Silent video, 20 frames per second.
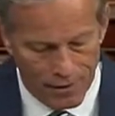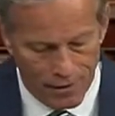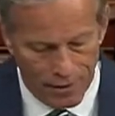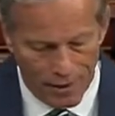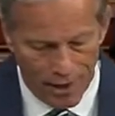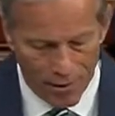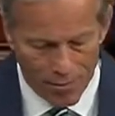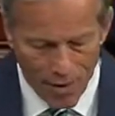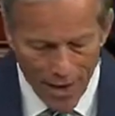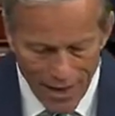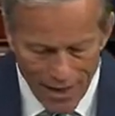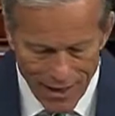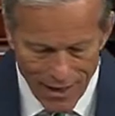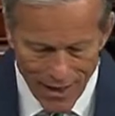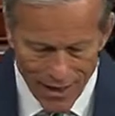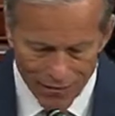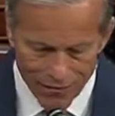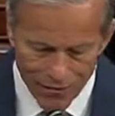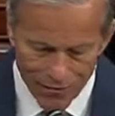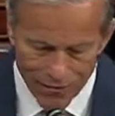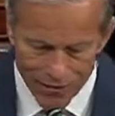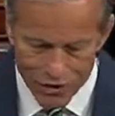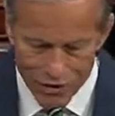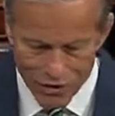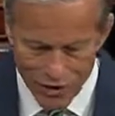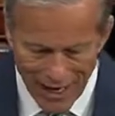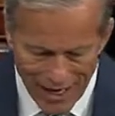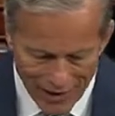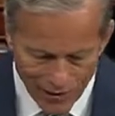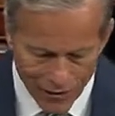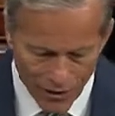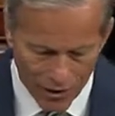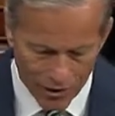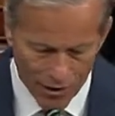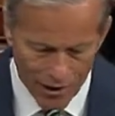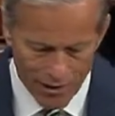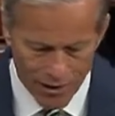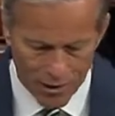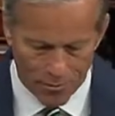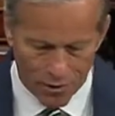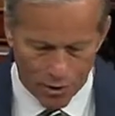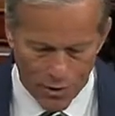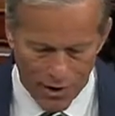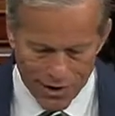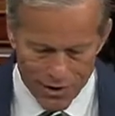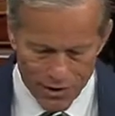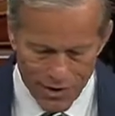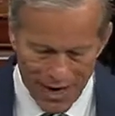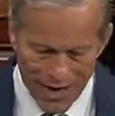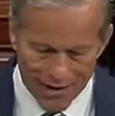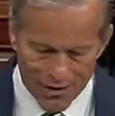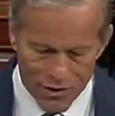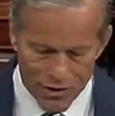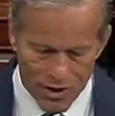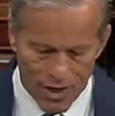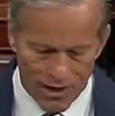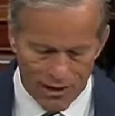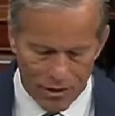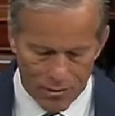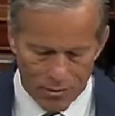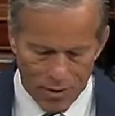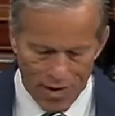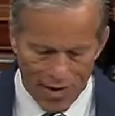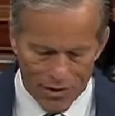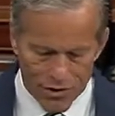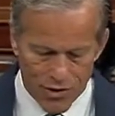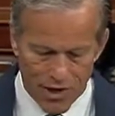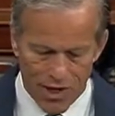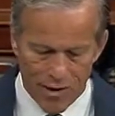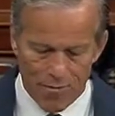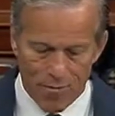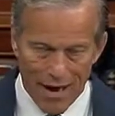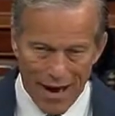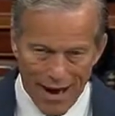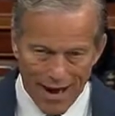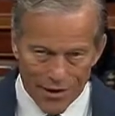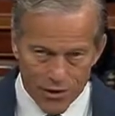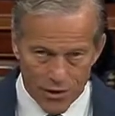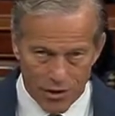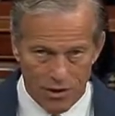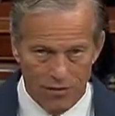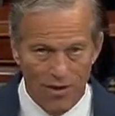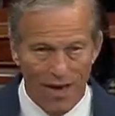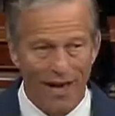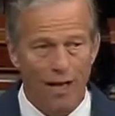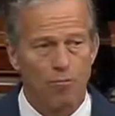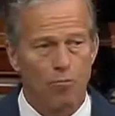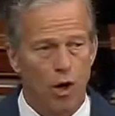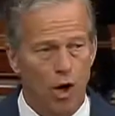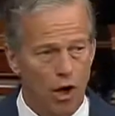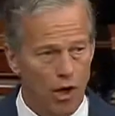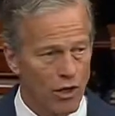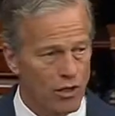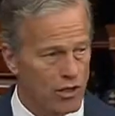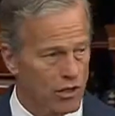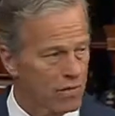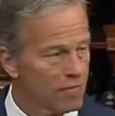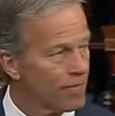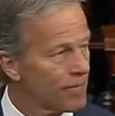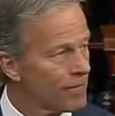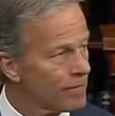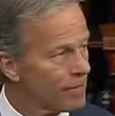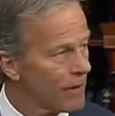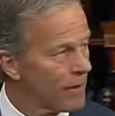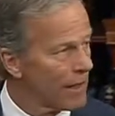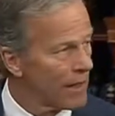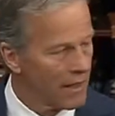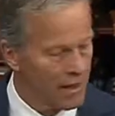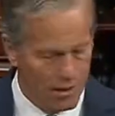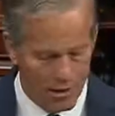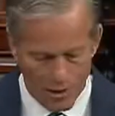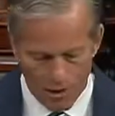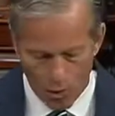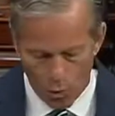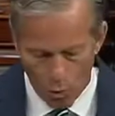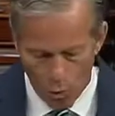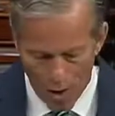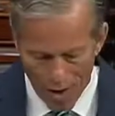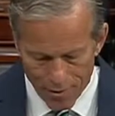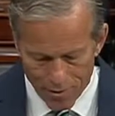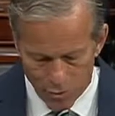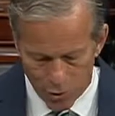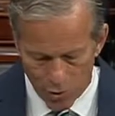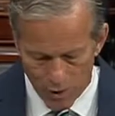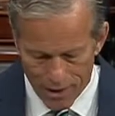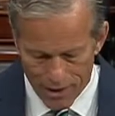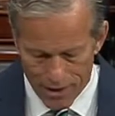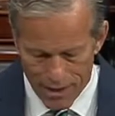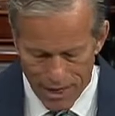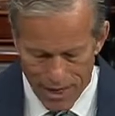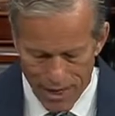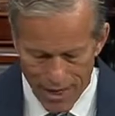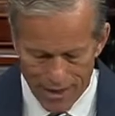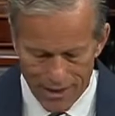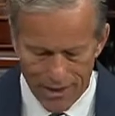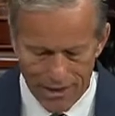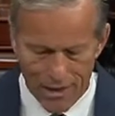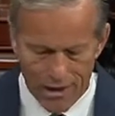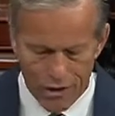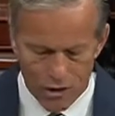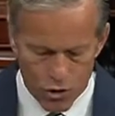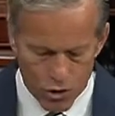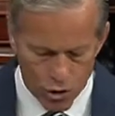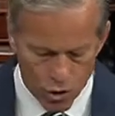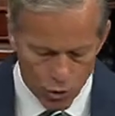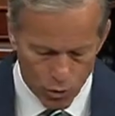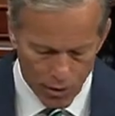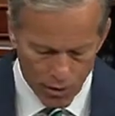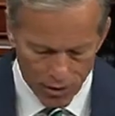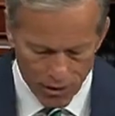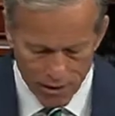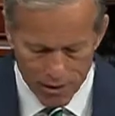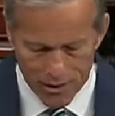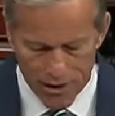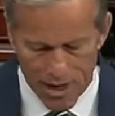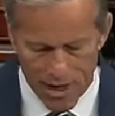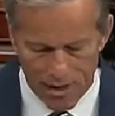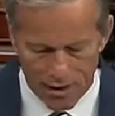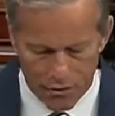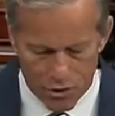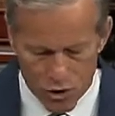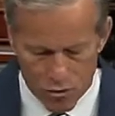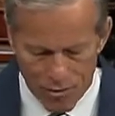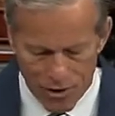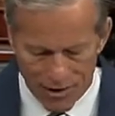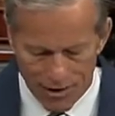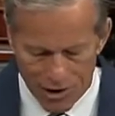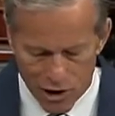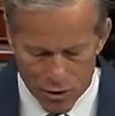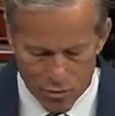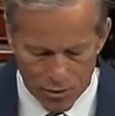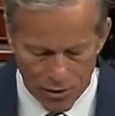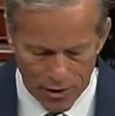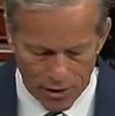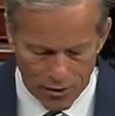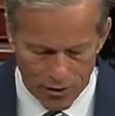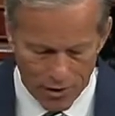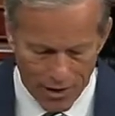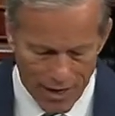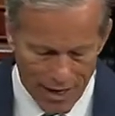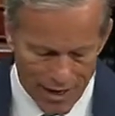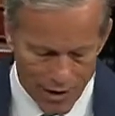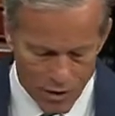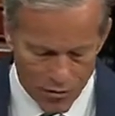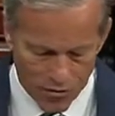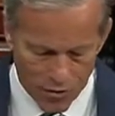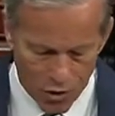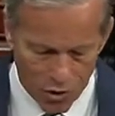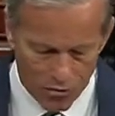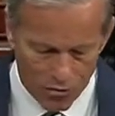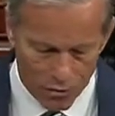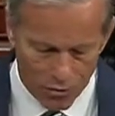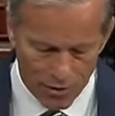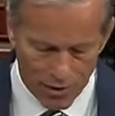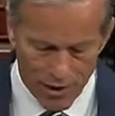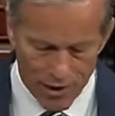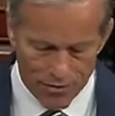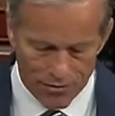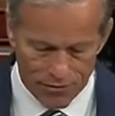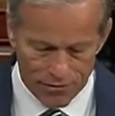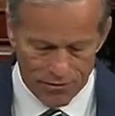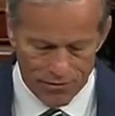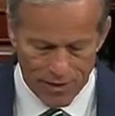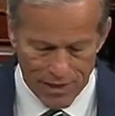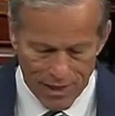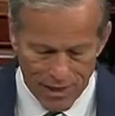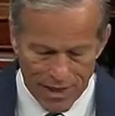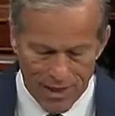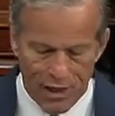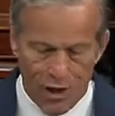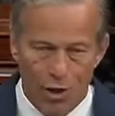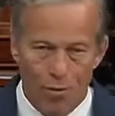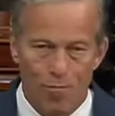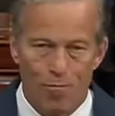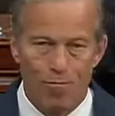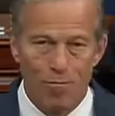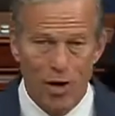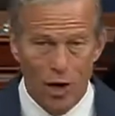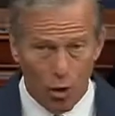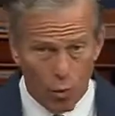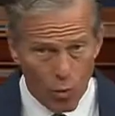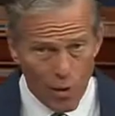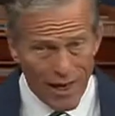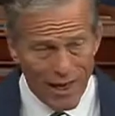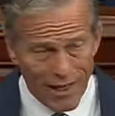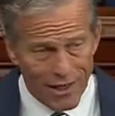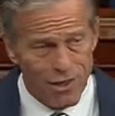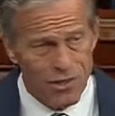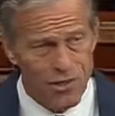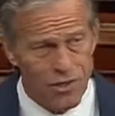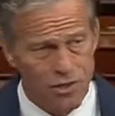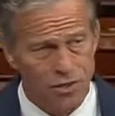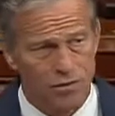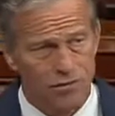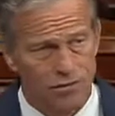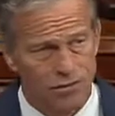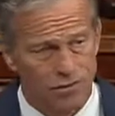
And it might have stayed there had Democrats not decided to pass a massive and partisan one point nine trillion dollars spending spree under the guise of COVID relief. Mere weeks